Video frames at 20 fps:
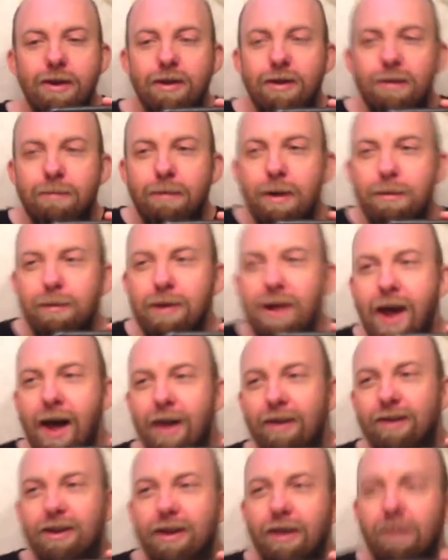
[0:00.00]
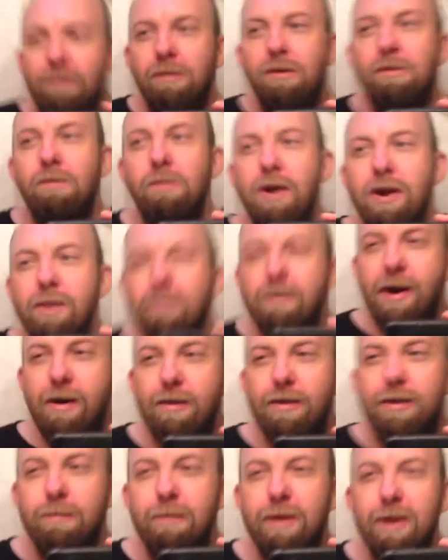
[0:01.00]
You may be asking, well, what
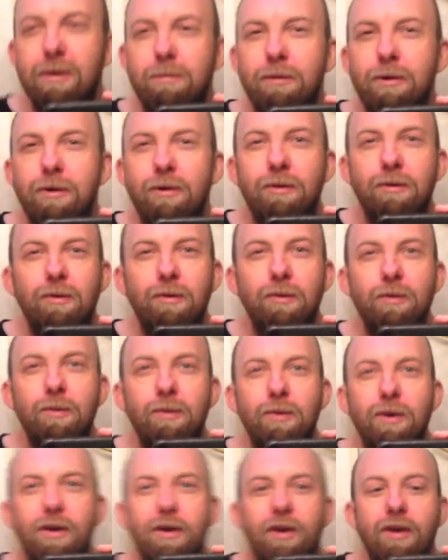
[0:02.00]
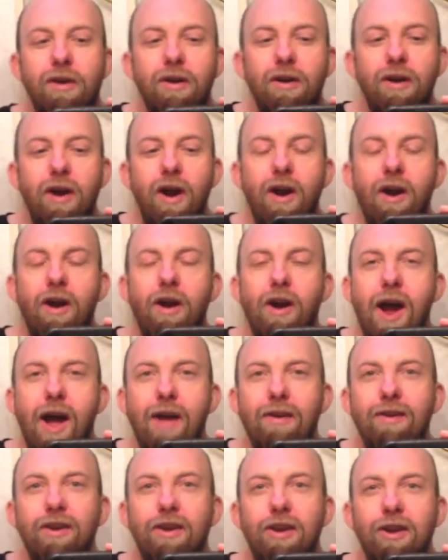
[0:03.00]
about the people who are
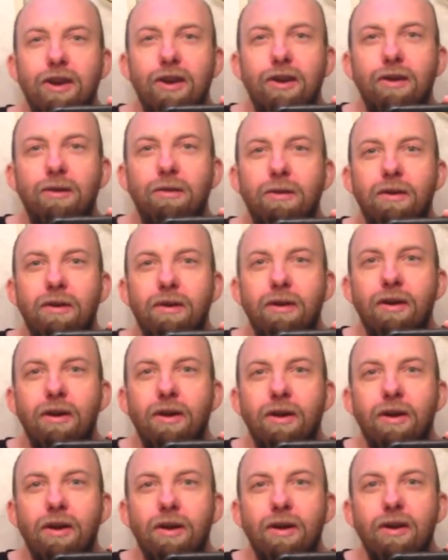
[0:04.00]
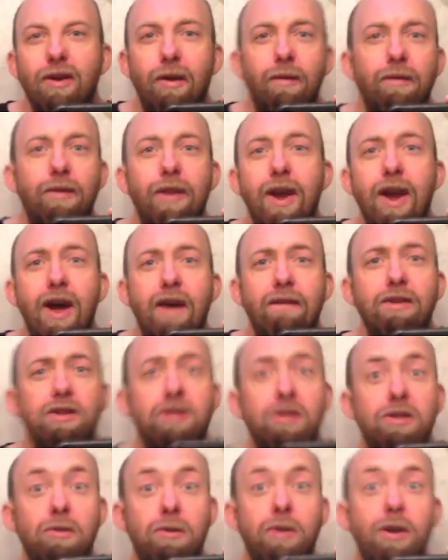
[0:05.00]
harassing you? Don't they have
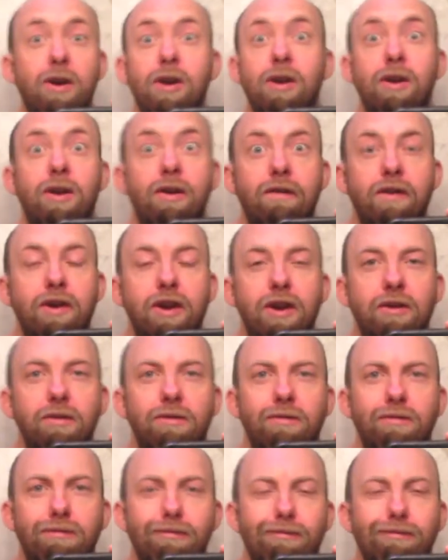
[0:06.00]
authority over you?